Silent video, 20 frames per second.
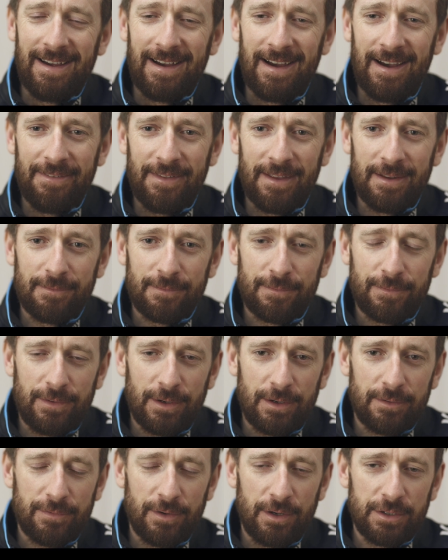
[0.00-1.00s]
and then
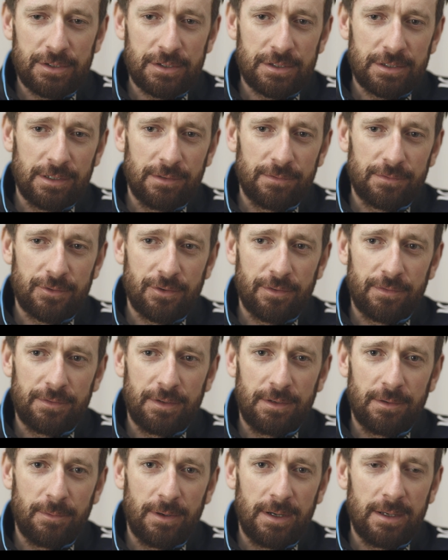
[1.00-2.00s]
find yourself
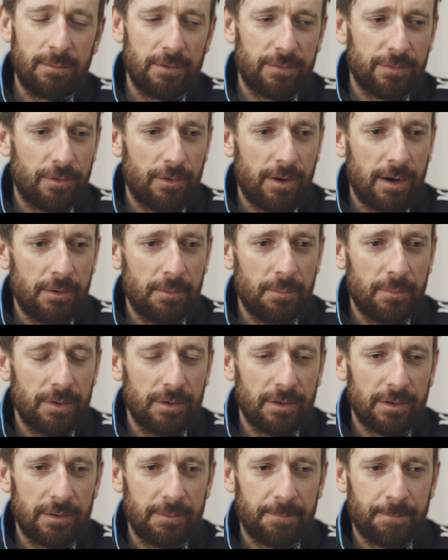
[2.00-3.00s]
drifting away before
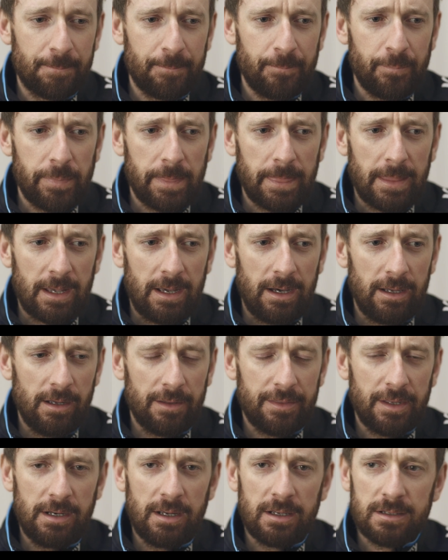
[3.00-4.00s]
Arenberg. And
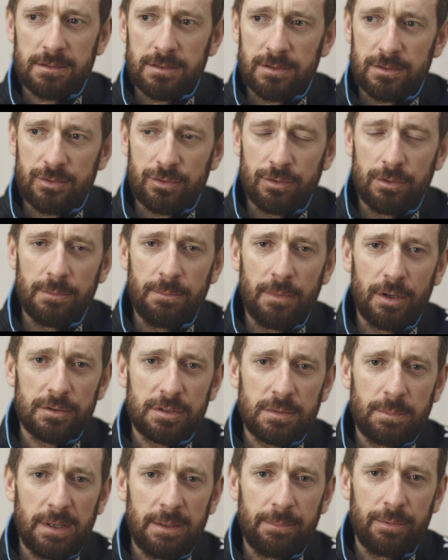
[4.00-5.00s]
I think that's true of
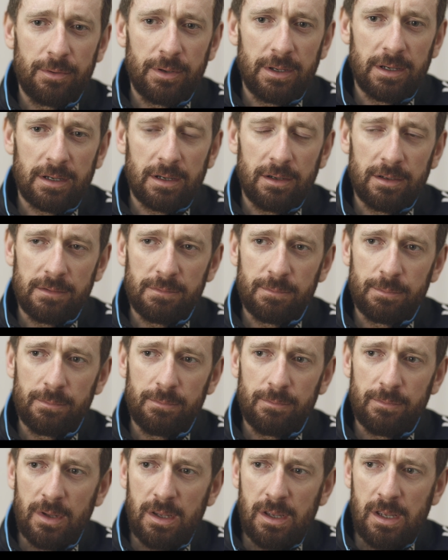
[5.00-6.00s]
most people. You're kind of,
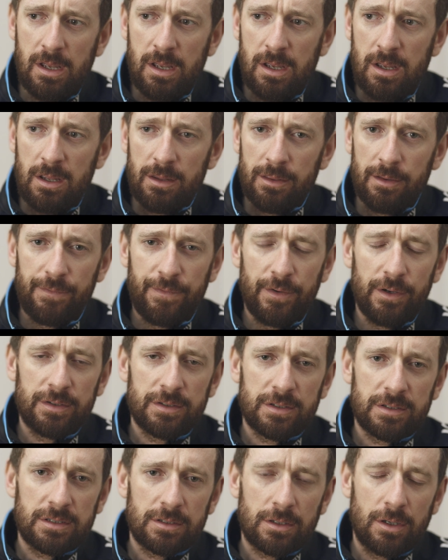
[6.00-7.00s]
the
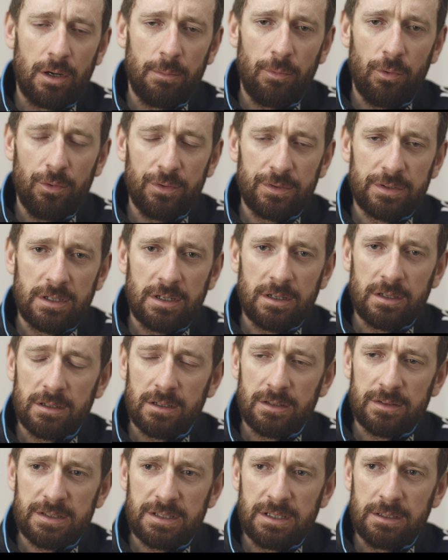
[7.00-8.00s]
first cobbles
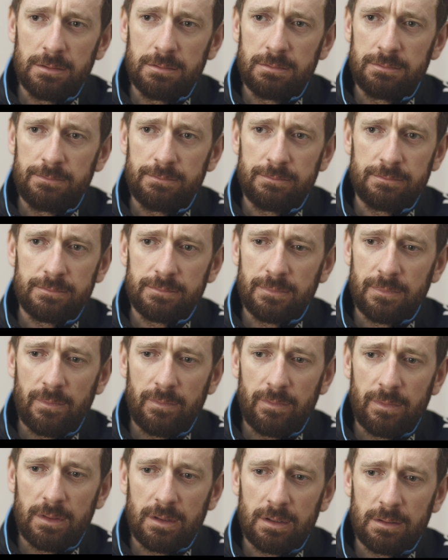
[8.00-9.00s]
are still
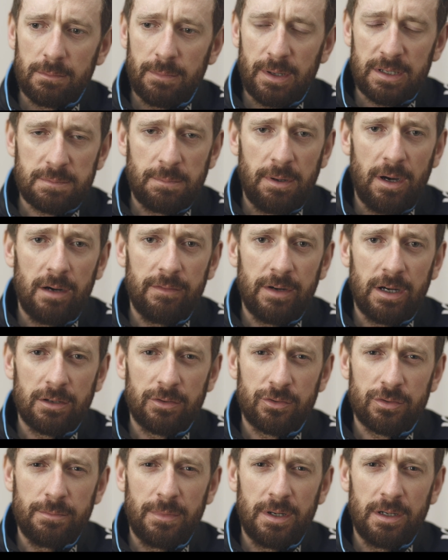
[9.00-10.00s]
best part of
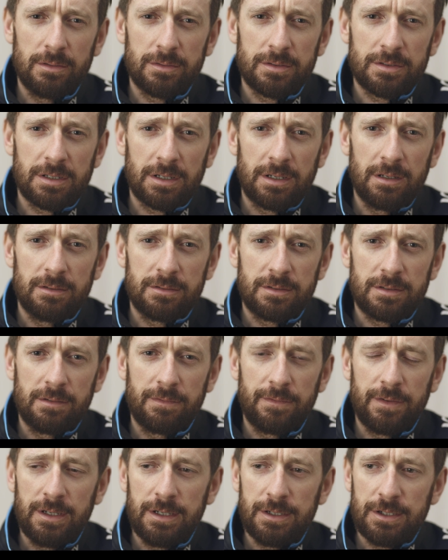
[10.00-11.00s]
100 miles to go to the
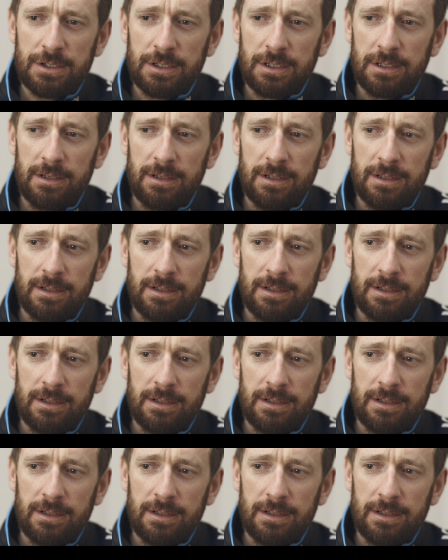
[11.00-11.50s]
finish. And